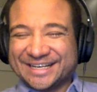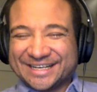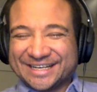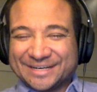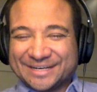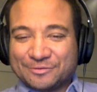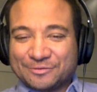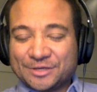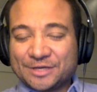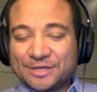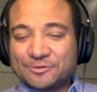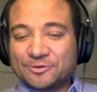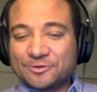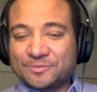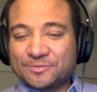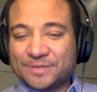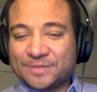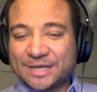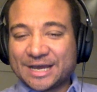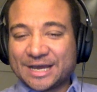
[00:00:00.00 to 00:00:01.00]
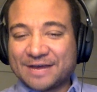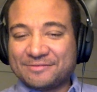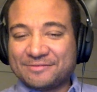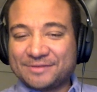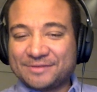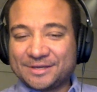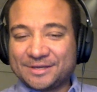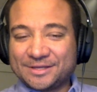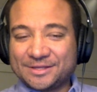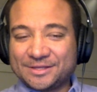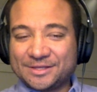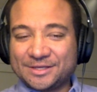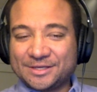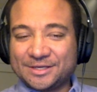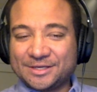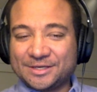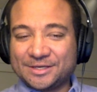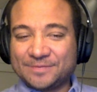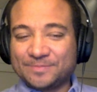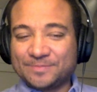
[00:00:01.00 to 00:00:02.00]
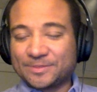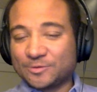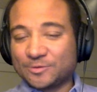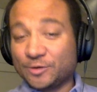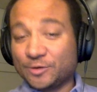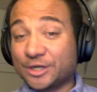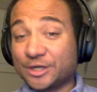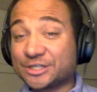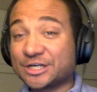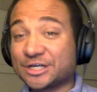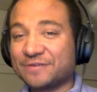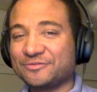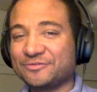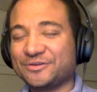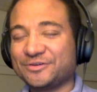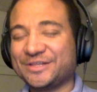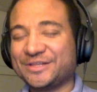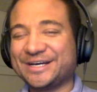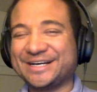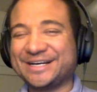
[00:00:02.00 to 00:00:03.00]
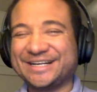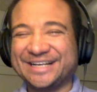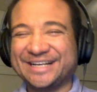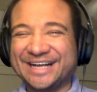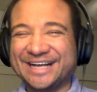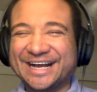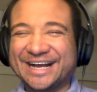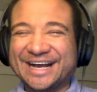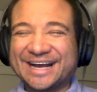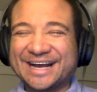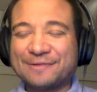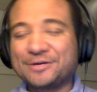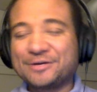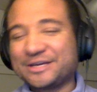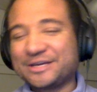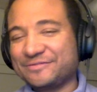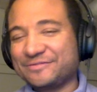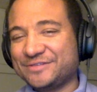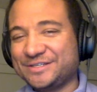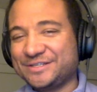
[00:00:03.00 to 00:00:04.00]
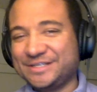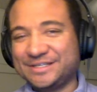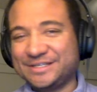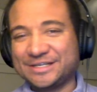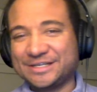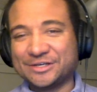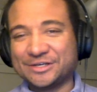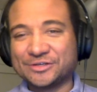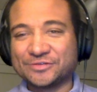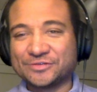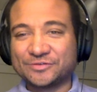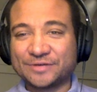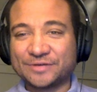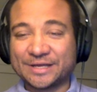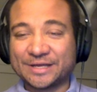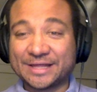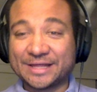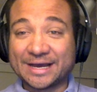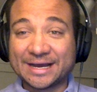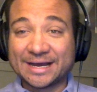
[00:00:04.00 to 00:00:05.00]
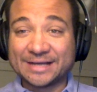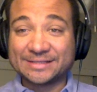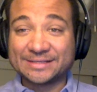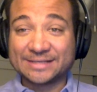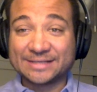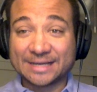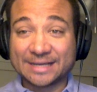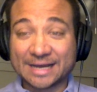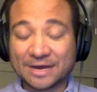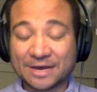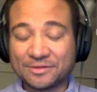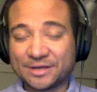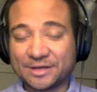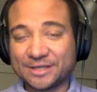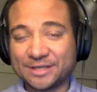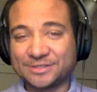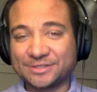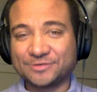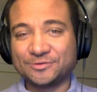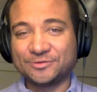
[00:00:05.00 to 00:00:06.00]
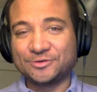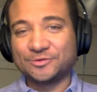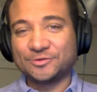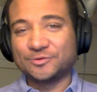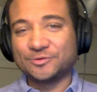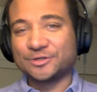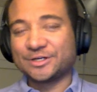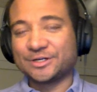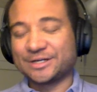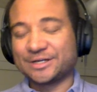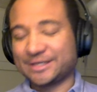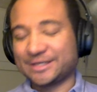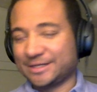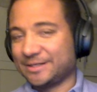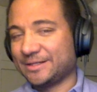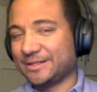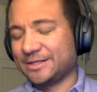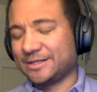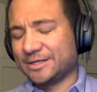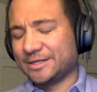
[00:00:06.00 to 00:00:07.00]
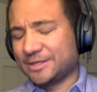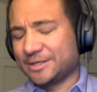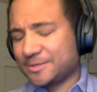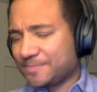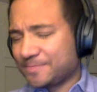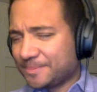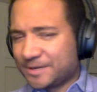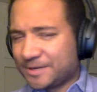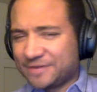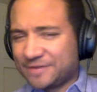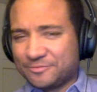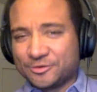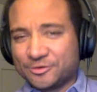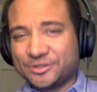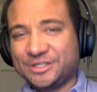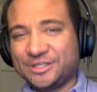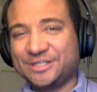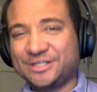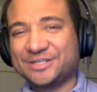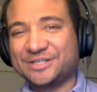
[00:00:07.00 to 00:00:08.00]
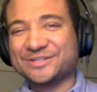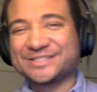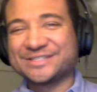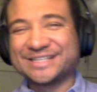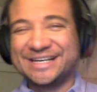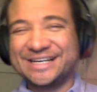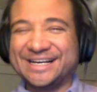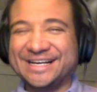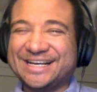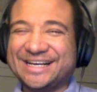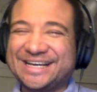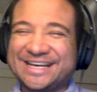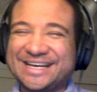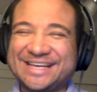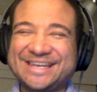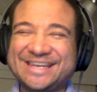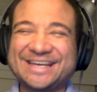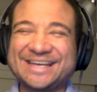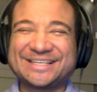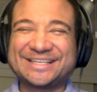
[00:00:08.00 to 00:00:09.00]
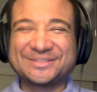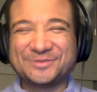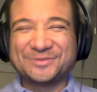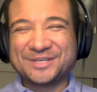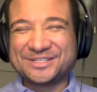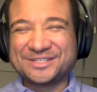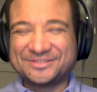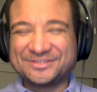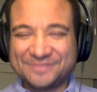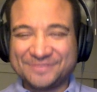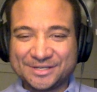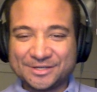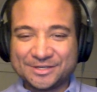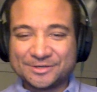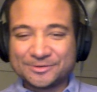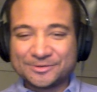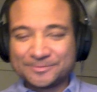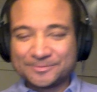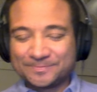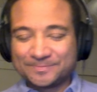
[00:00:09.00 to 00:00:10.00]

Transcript: we will be having the workshop for that. I will give the details for that, as how that is going to work, give more details in next week's video.